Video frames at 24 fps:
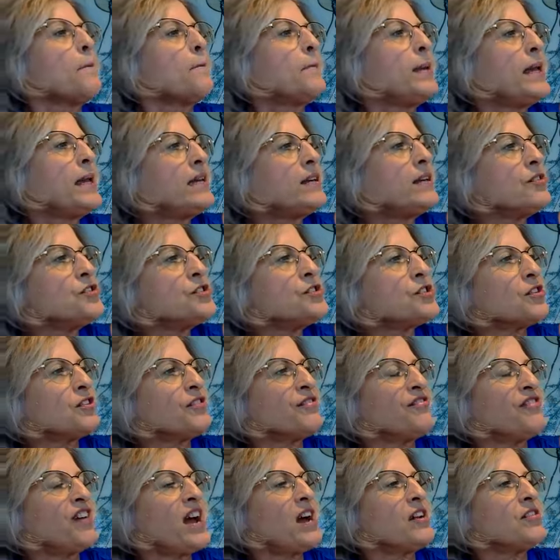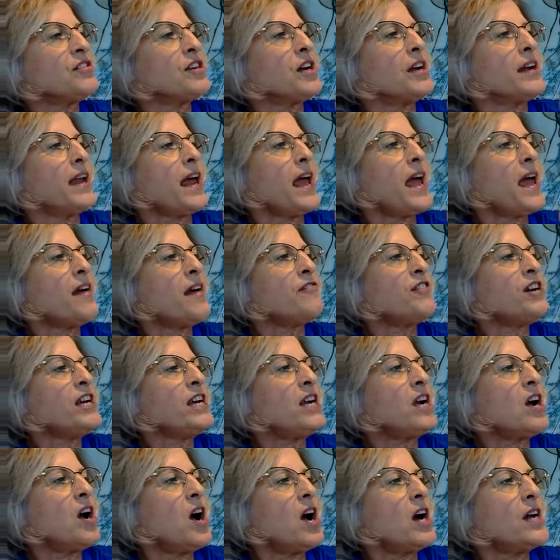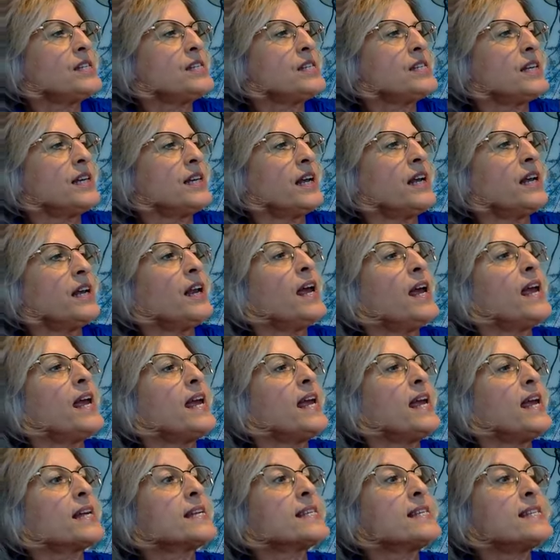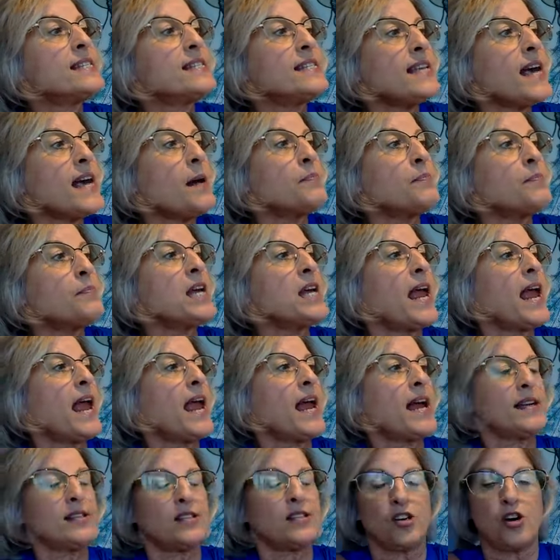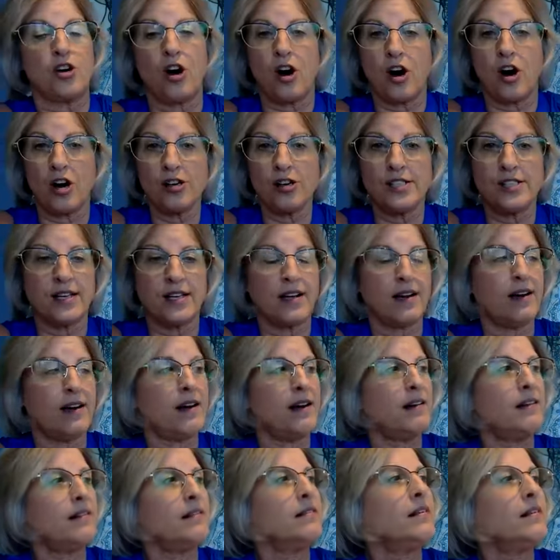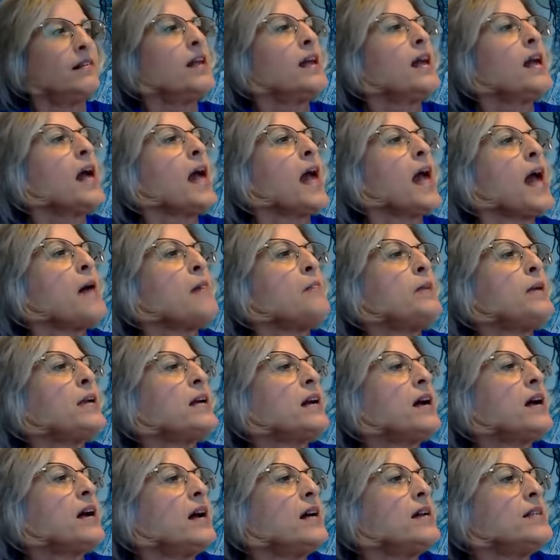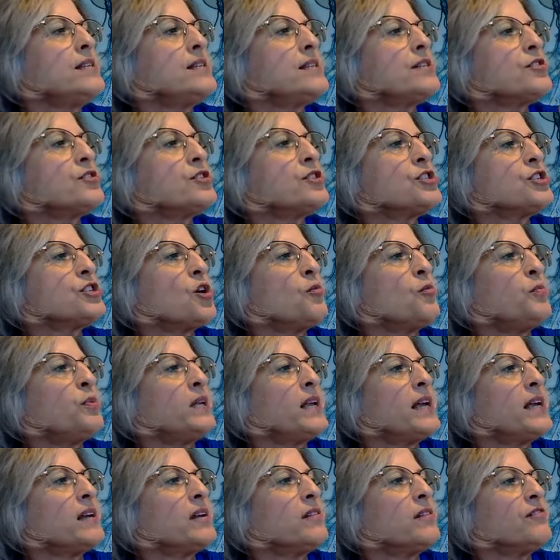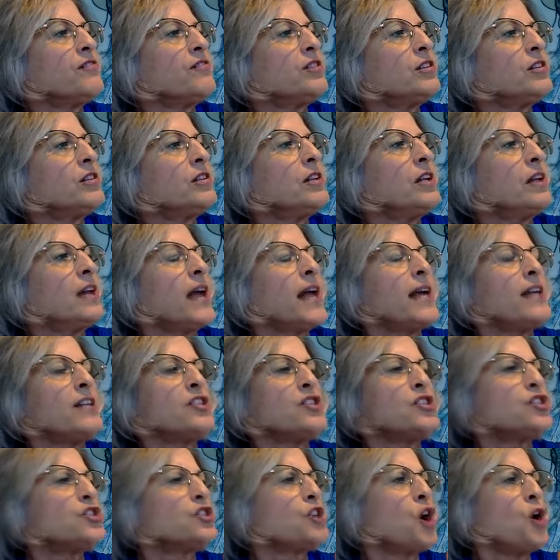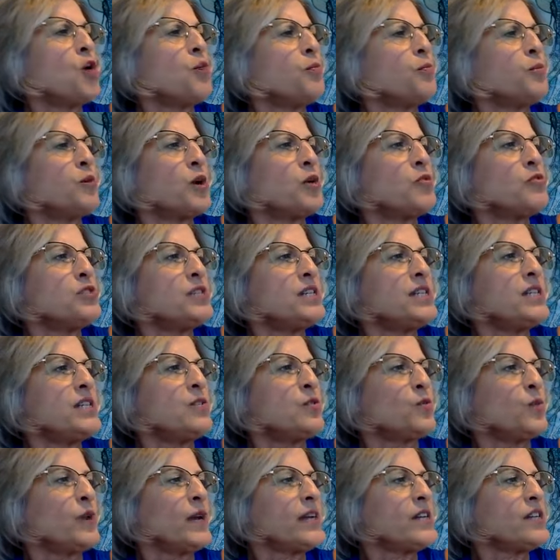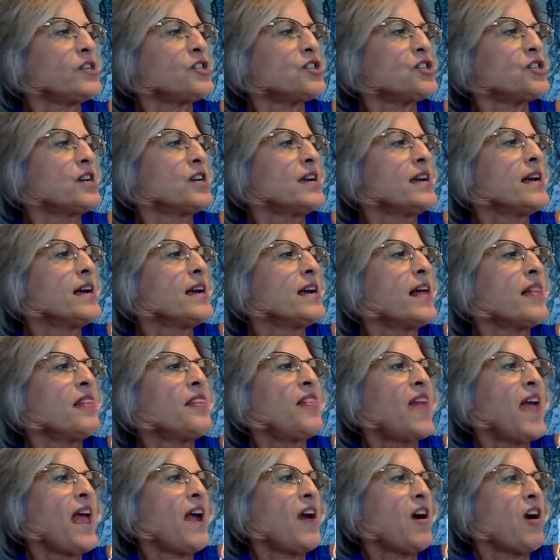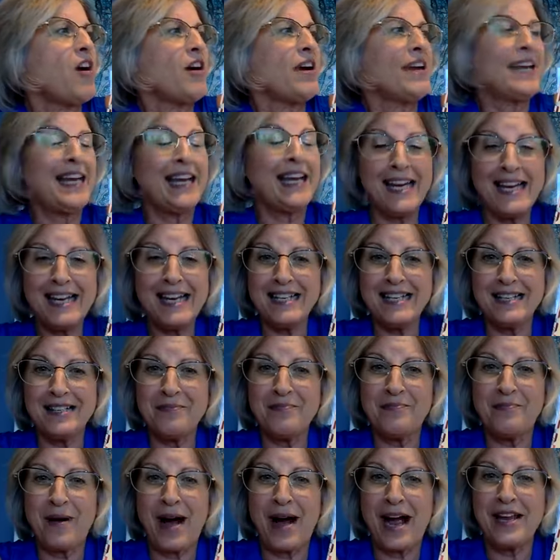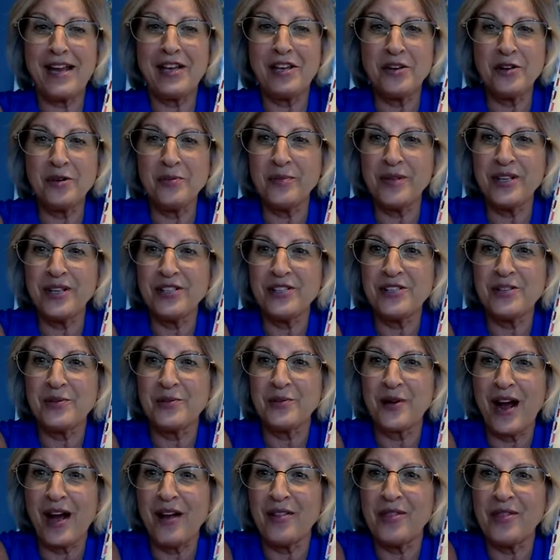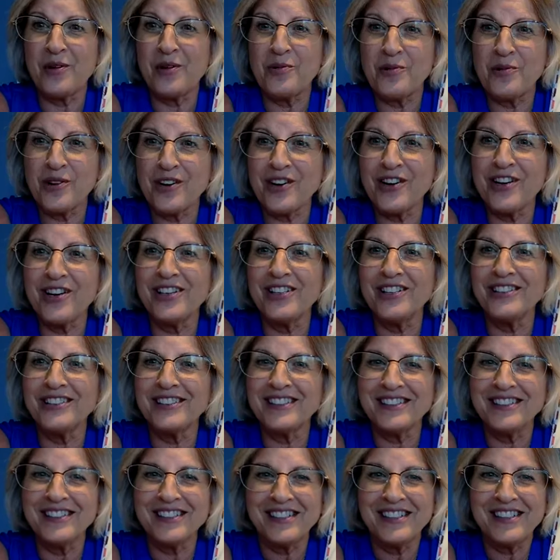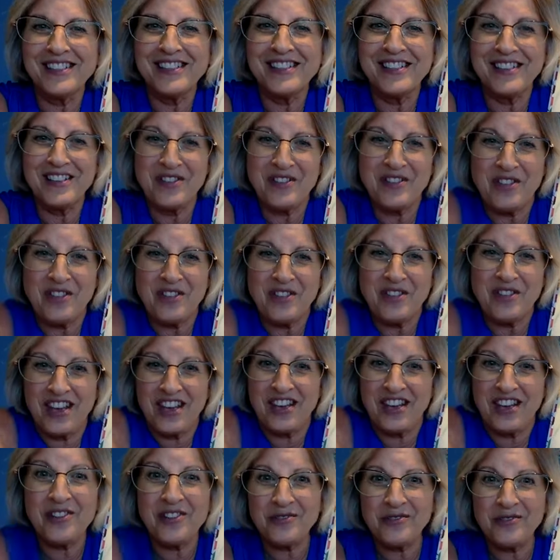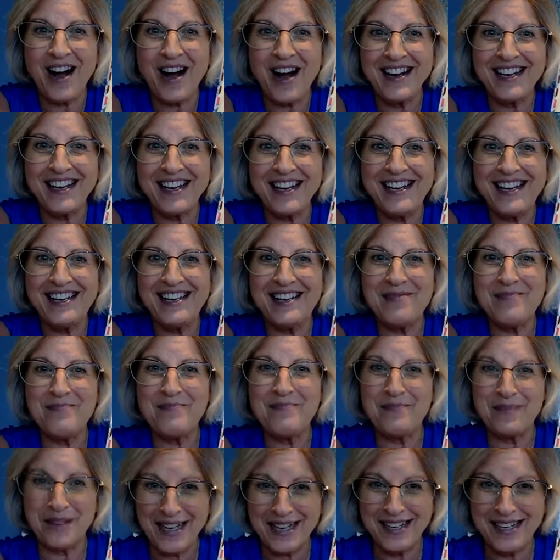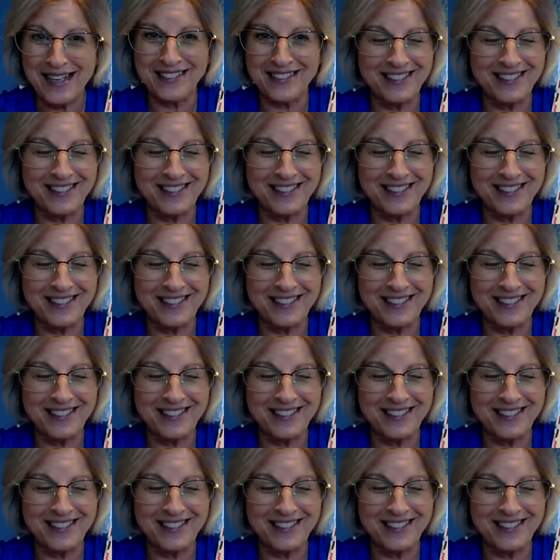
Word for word: Beetles are found on every continent except Antarctica. And because they're so plentiful and so protein rich, they are eaten by humans around the world. Do you think you'd want to eat a beetle?